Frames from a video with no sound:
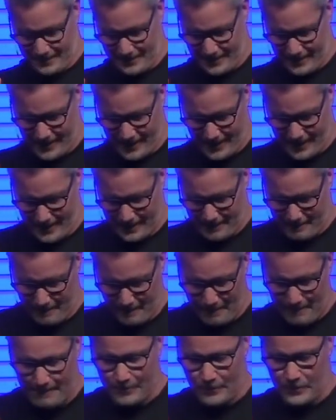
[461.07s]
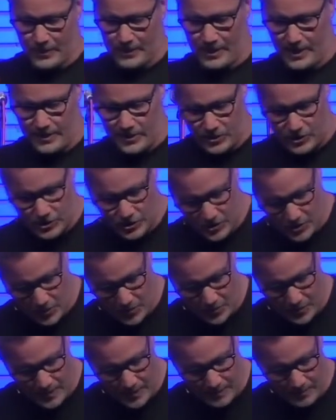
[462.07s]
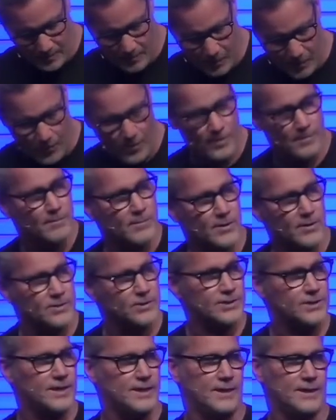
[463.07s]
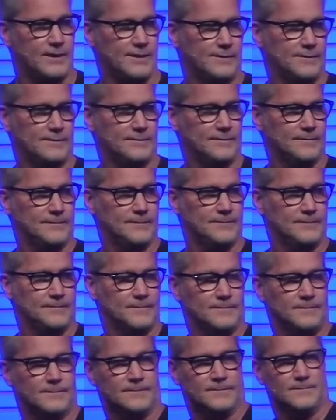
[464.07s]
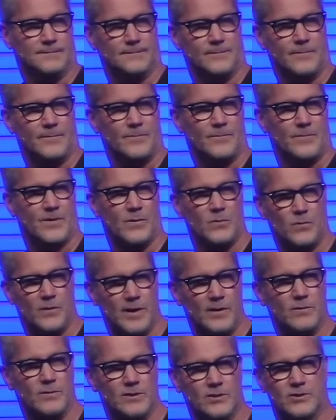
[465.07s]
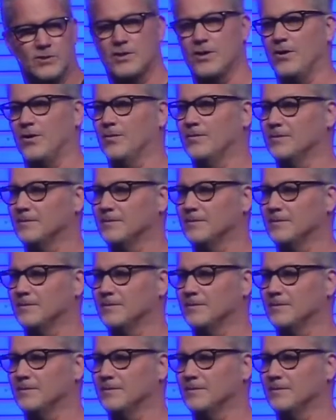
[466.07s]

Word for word: Okay? God is showing more mercy than we would show.